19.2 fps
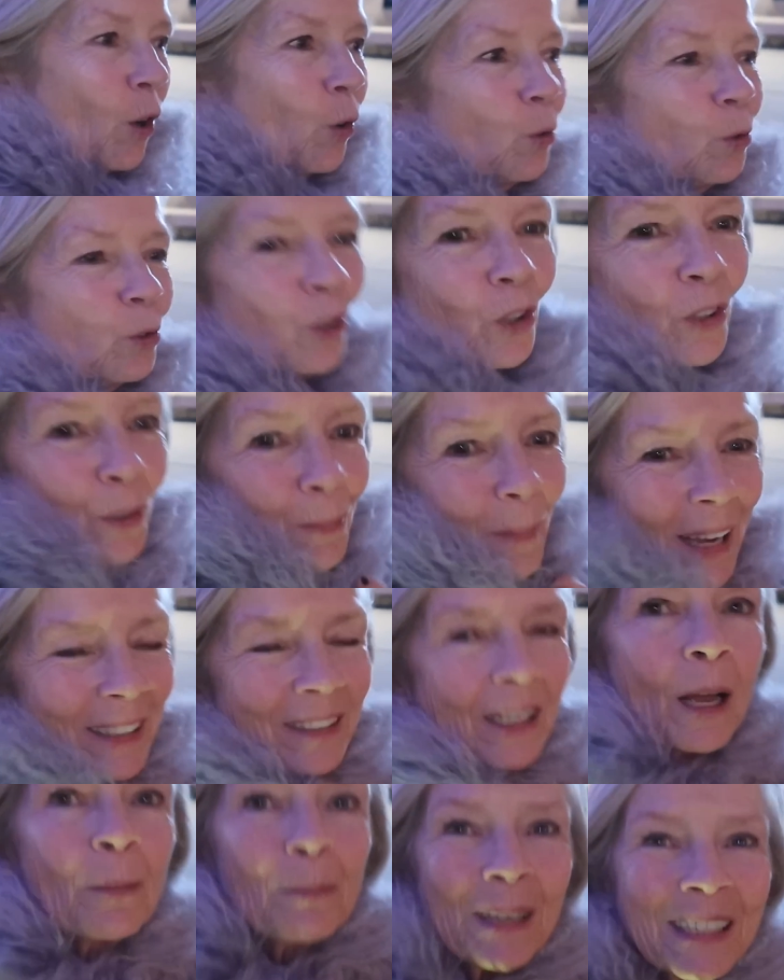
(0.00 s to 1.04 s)
All Dogs
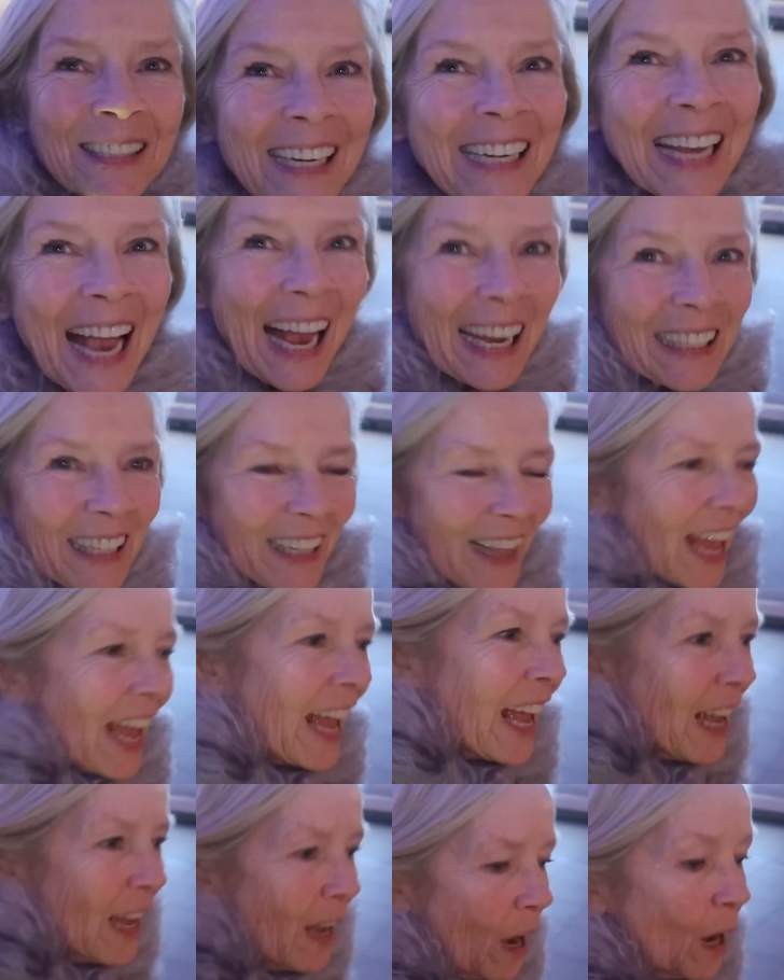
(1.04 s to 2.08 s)
Matter. I'm meeting Anna
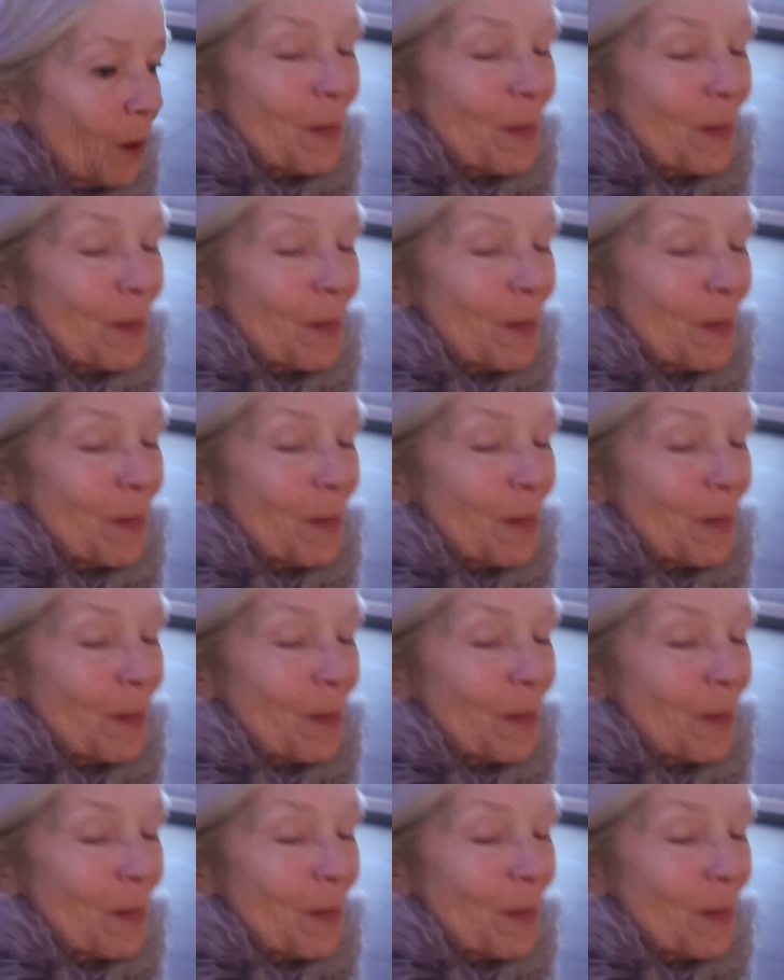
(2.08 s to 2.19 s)
there.